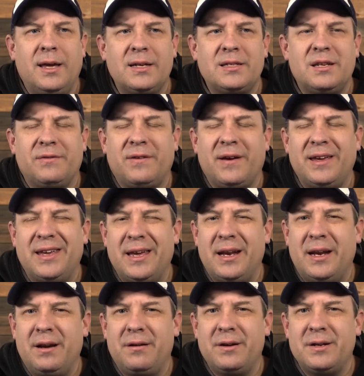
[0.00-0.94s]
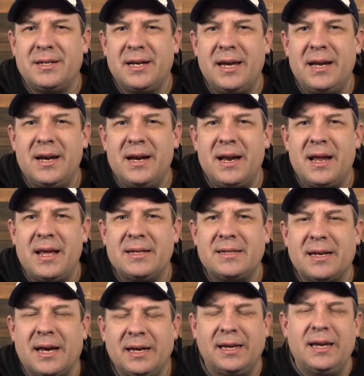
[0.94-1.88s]
guess if I get irritated,
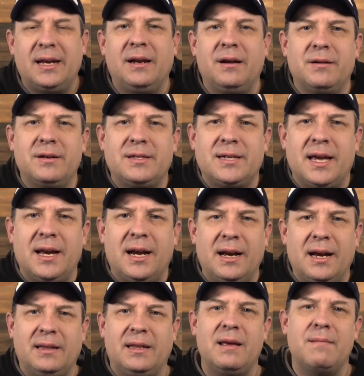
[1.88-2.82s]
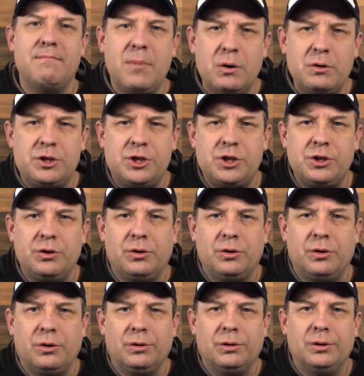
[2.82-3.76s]
I get irritated at the
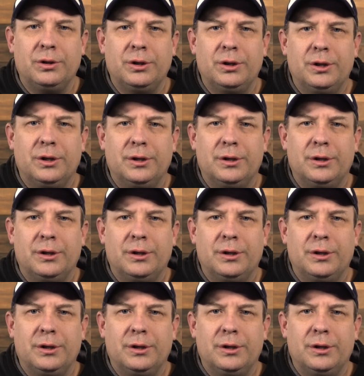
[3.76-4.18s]
emotional